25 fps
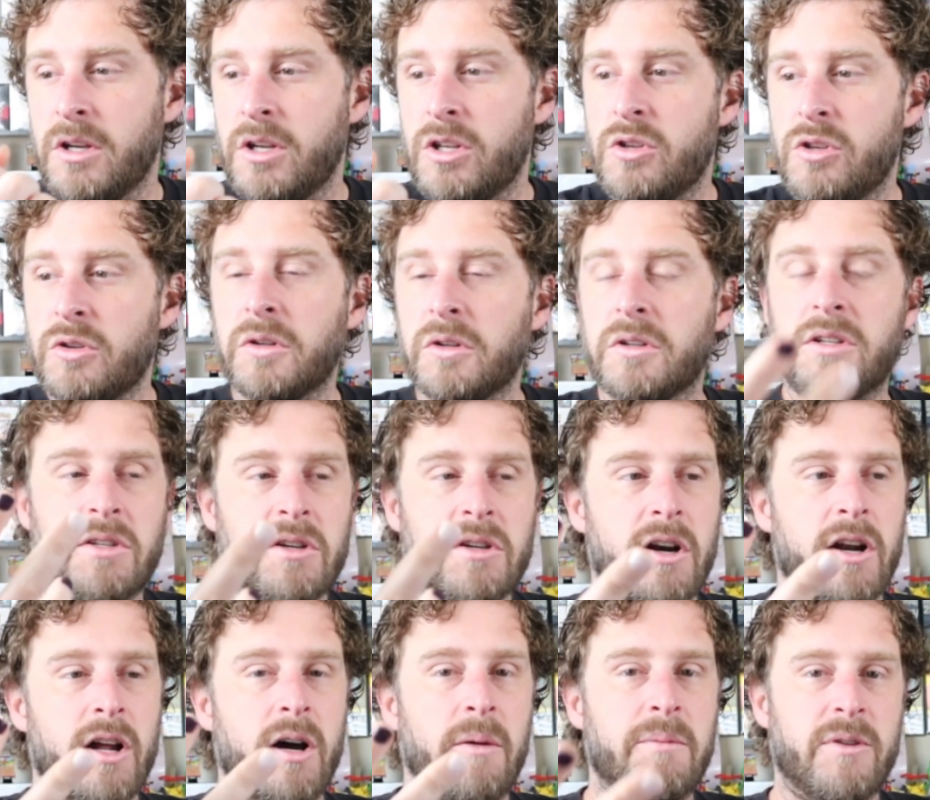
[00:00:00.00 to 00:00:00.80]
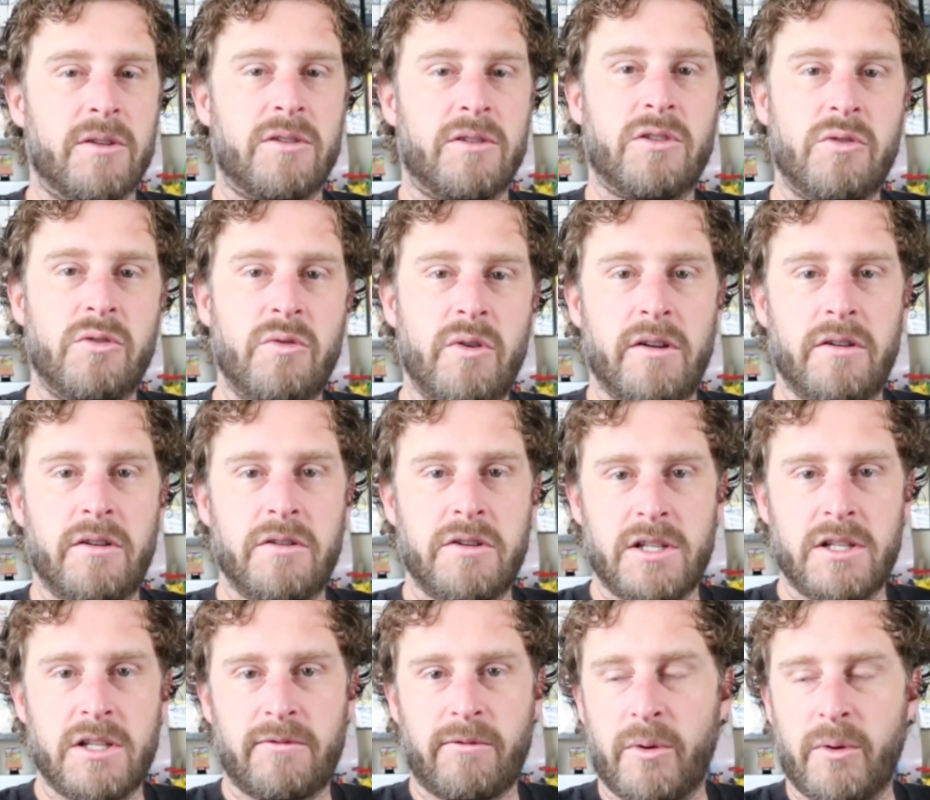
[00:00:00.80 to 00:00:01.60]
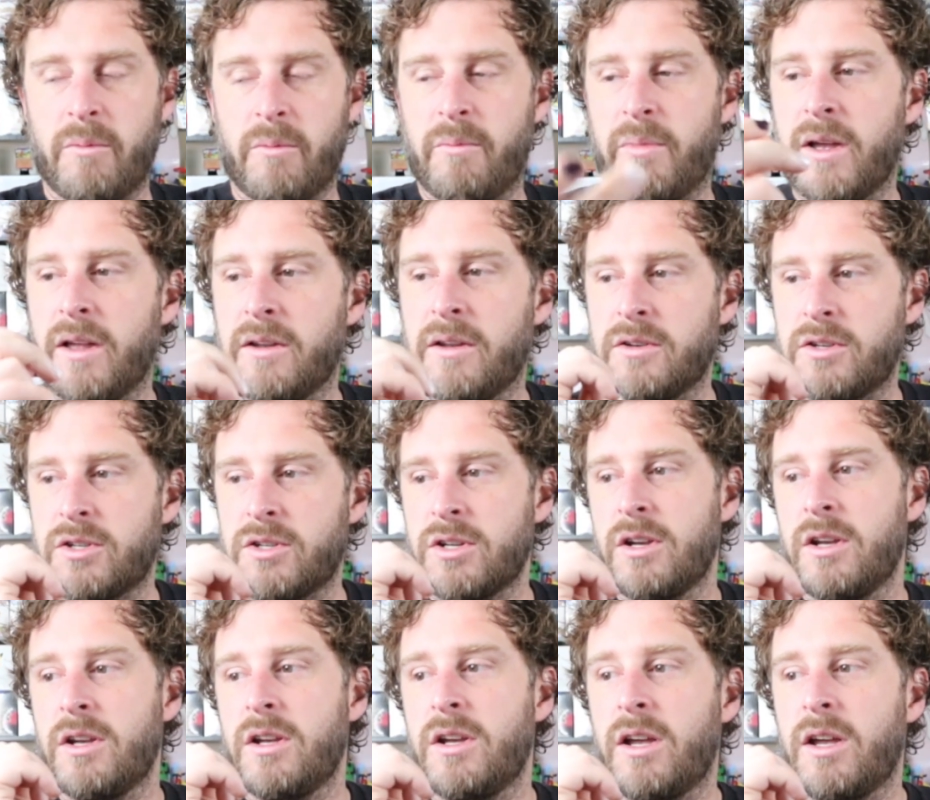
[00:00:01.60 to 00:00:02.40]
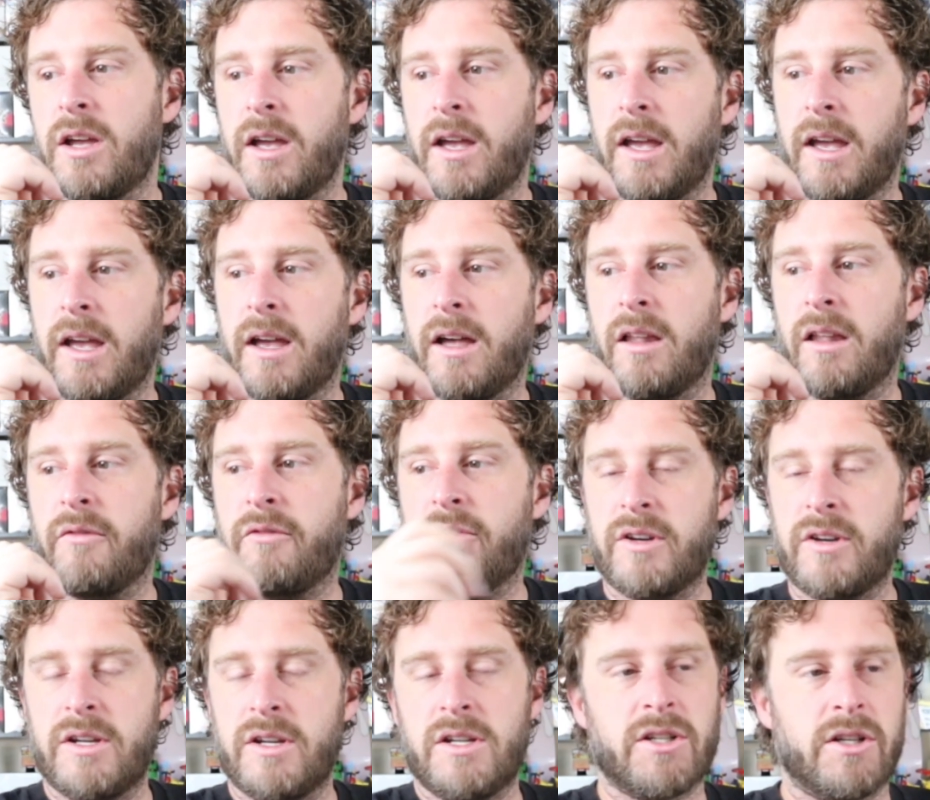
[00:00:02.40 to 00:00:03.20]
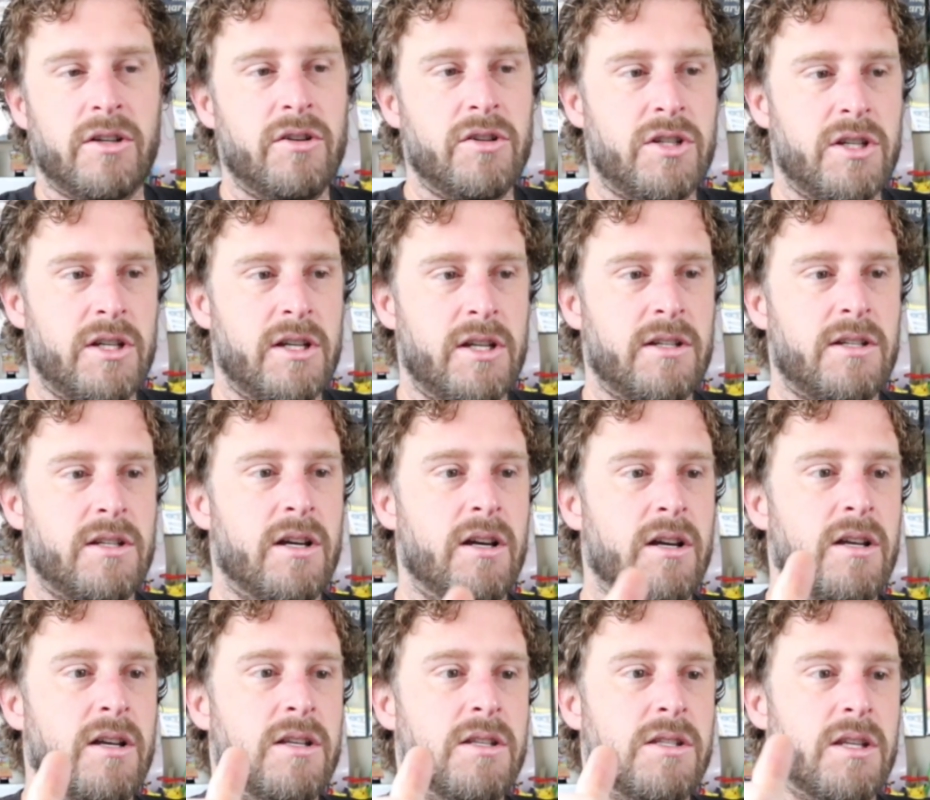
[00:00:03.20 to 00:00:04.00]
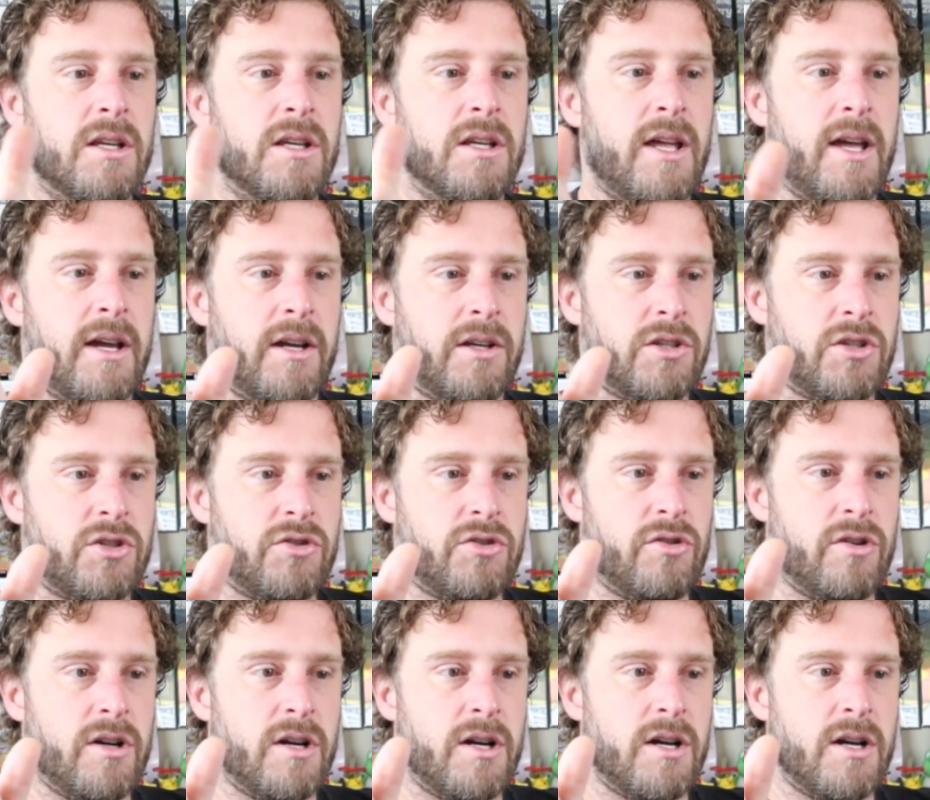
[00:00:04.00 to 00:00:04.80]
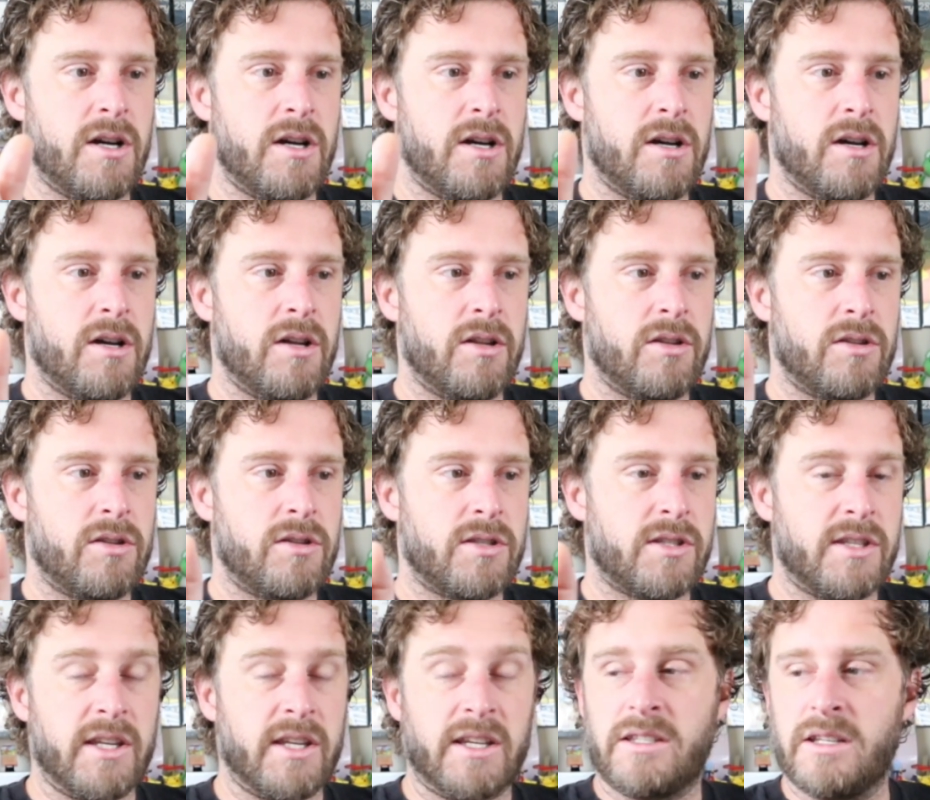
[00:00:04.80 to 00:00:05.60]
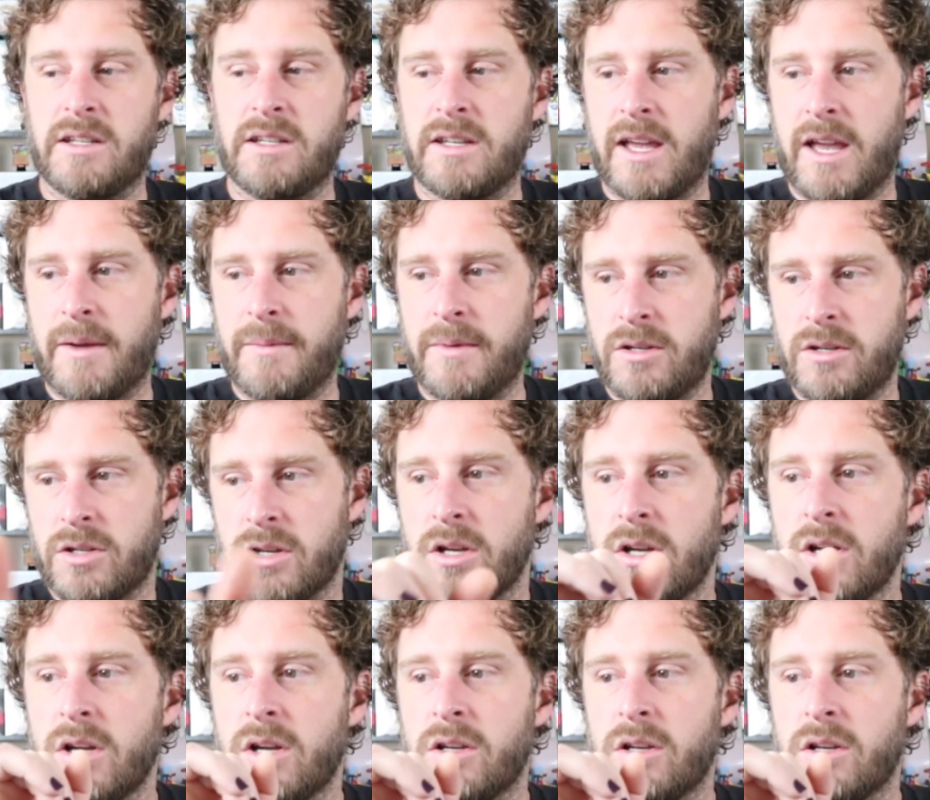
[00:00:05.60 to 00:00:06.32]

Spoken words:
You can discard up to 2 energies from your bench, and for each energy, it does an extra 60 damage.